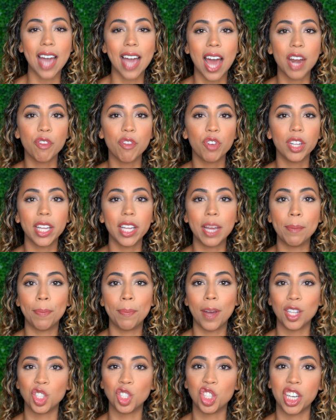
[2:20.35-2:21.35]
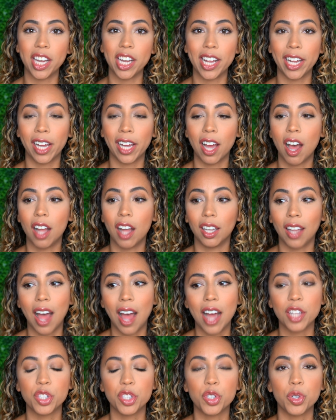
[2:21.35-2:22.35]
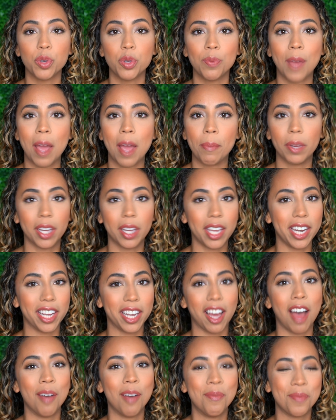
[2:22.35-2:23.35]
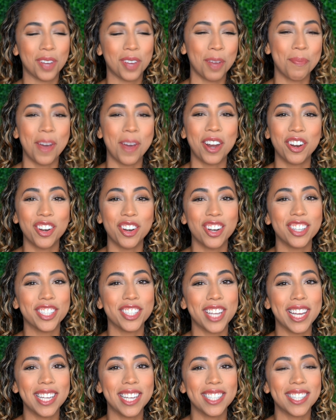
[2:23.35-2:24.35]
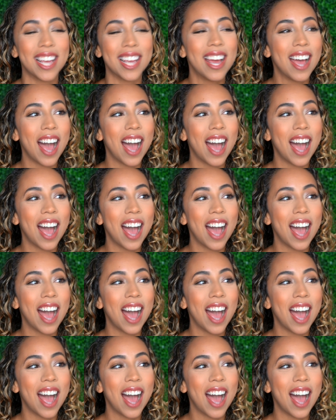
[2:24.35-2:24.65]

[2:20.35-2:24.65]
Kind of relate budgeting a lot to my bikini competitor days.